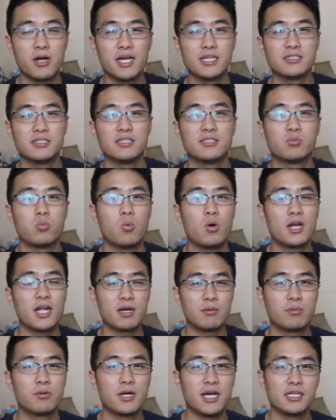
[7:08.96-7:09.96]
price is
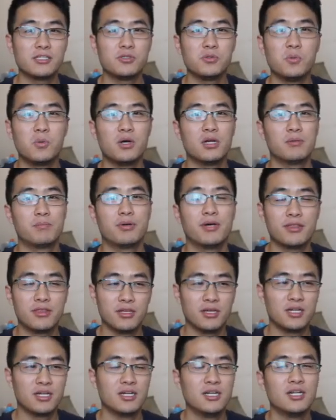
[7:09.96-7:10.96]
whatever price you want to put
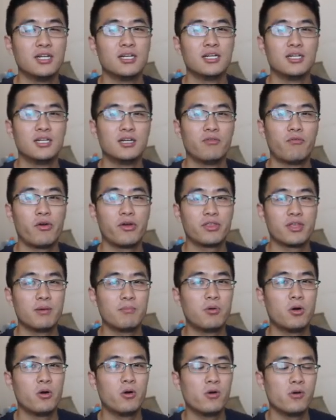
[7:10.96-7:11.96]
there. For
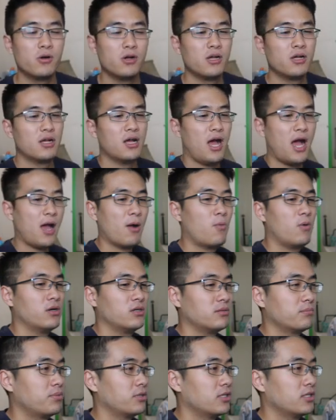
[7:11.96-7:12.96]
example, I
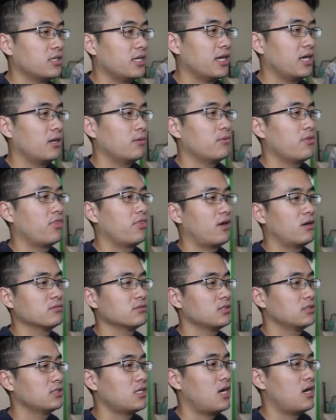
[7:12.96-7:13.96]
want to put
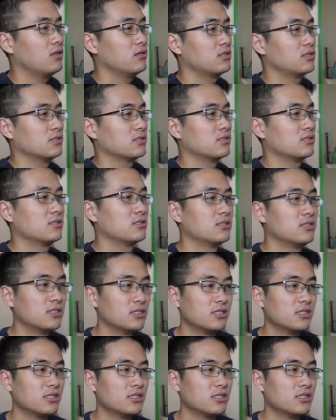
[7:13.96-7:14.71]
$11,000.